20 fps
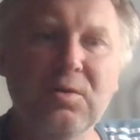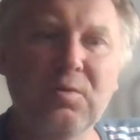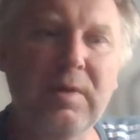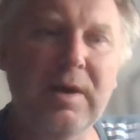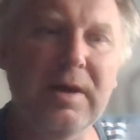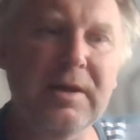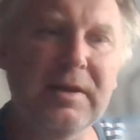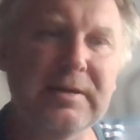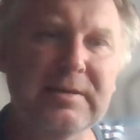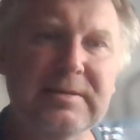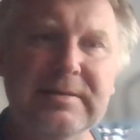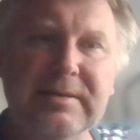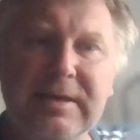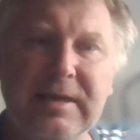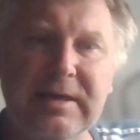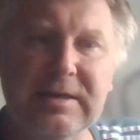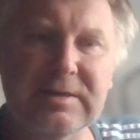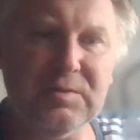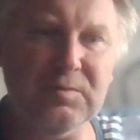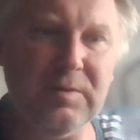one. It's a
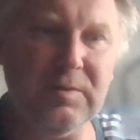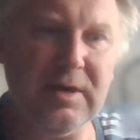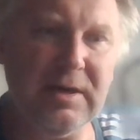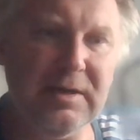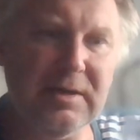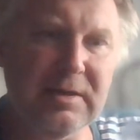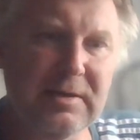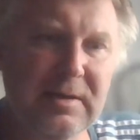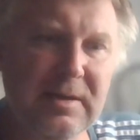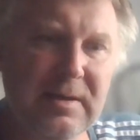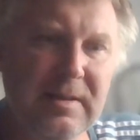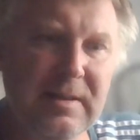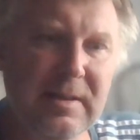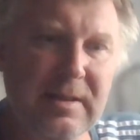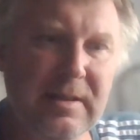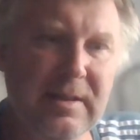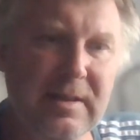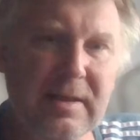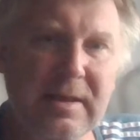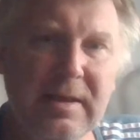nice one.
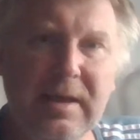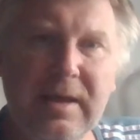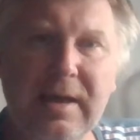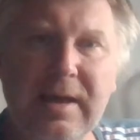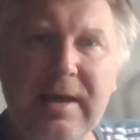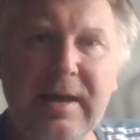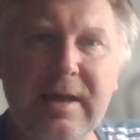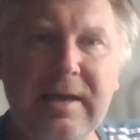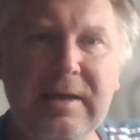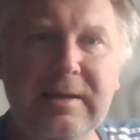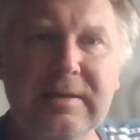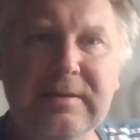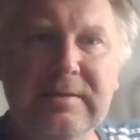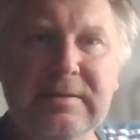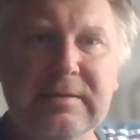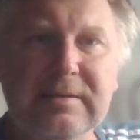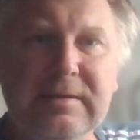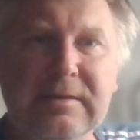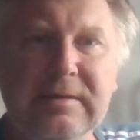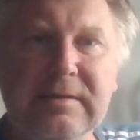And
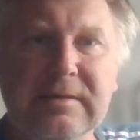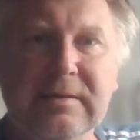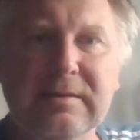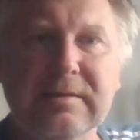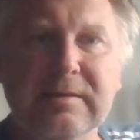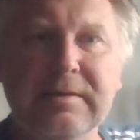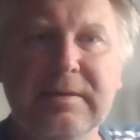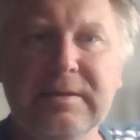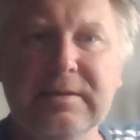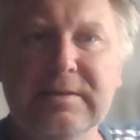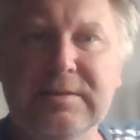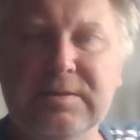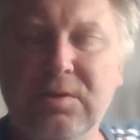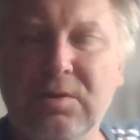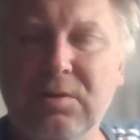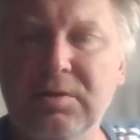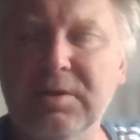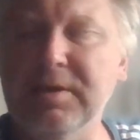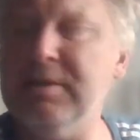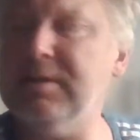he's
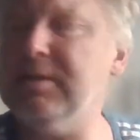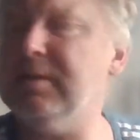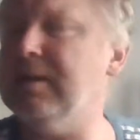talking